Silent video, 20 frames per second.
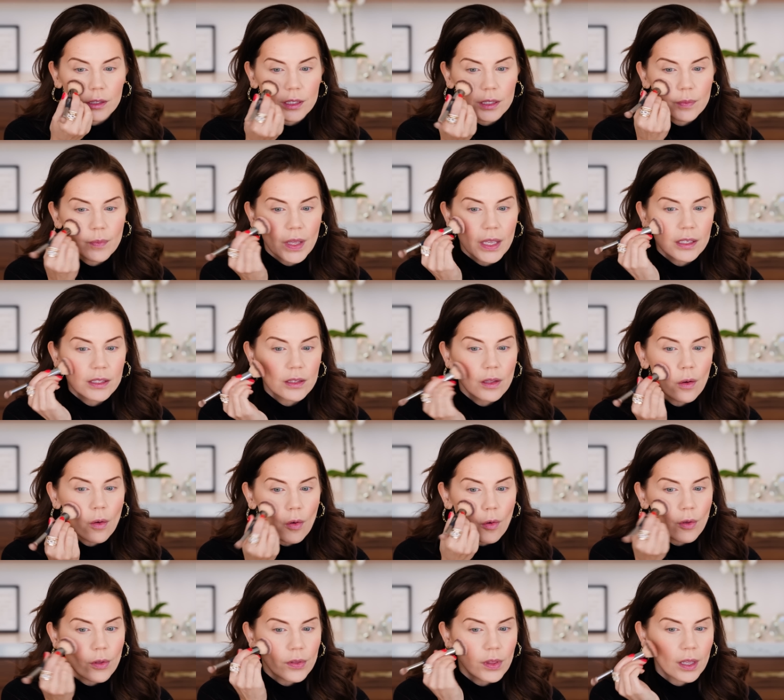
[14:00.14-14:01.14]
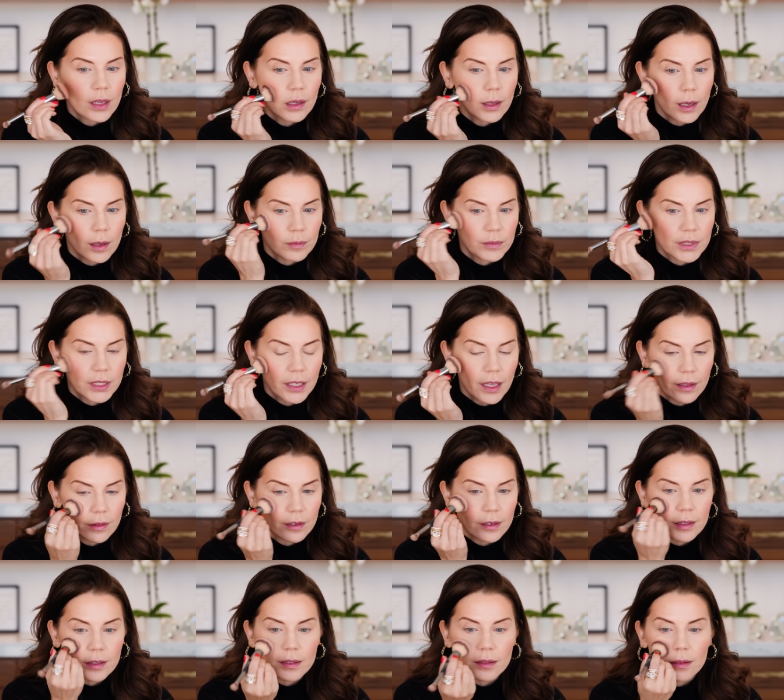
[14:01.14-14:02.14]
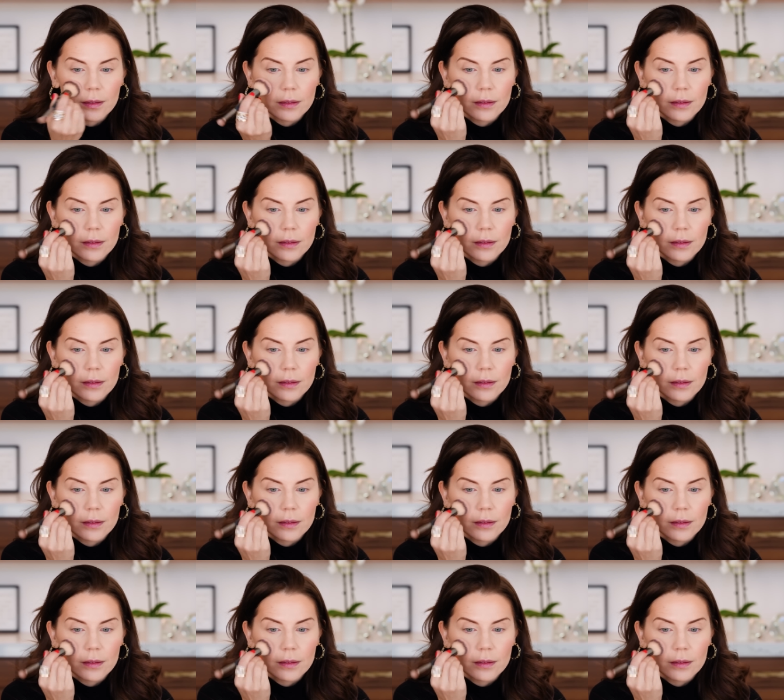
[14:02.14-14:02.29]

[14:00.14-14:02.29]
just makes the whole thing come together.